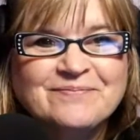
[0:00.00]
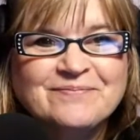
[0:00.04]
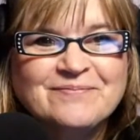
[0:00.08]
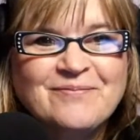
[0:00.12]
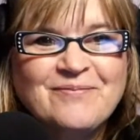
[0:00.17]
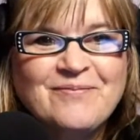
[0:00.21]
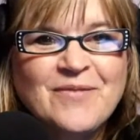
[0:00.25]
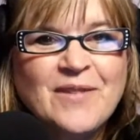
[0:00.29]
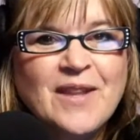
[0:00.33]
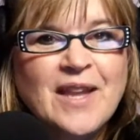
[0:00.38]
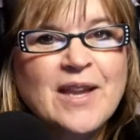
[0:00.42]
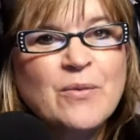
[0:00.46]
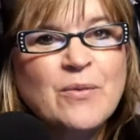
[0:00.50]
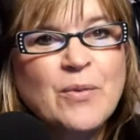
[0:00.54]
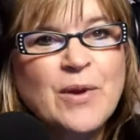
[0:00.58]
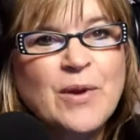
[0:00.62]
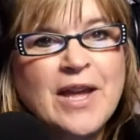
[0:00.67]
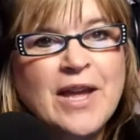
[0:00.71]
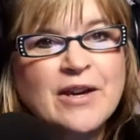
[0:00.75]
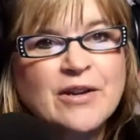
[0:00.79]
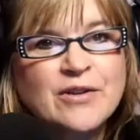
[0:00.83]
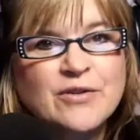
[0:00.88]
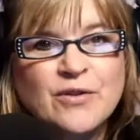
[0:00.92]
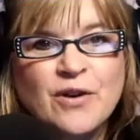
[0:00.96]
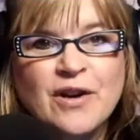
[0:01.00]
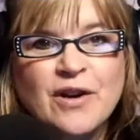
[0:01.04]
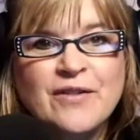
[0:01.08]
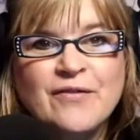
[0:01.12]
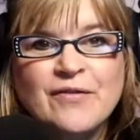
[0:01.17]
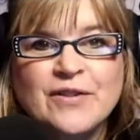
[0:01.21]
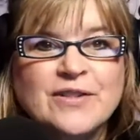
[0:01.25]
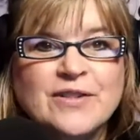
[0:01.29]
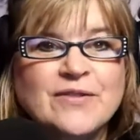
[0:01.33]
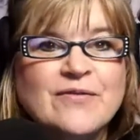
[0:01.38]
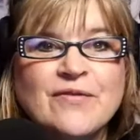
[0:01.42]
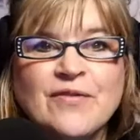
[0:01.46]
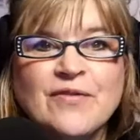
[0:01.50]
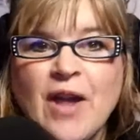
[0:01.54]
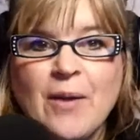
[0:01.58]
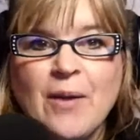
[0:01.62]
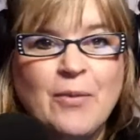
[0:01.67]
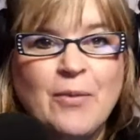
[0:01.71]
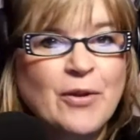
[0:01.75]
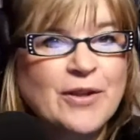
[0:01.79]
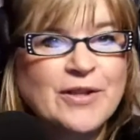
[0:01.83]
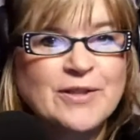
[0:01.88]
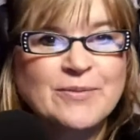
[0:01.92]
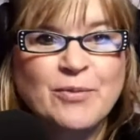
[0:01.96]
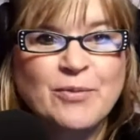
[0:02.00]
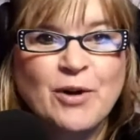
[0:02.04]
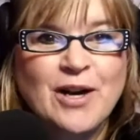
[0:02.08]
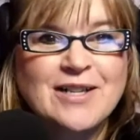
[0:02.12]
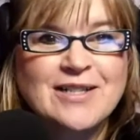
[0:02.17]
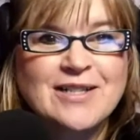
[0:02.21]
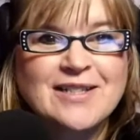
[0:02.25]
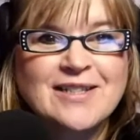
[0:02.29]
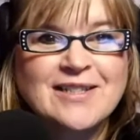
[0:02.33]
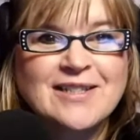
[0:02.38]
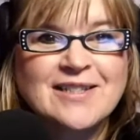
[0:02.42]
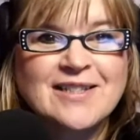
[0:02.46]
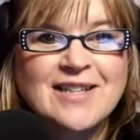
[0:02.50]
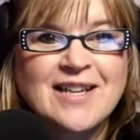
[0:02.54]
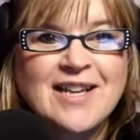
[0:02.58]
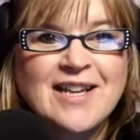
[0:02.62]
And we had a drawing for some fabulous prizes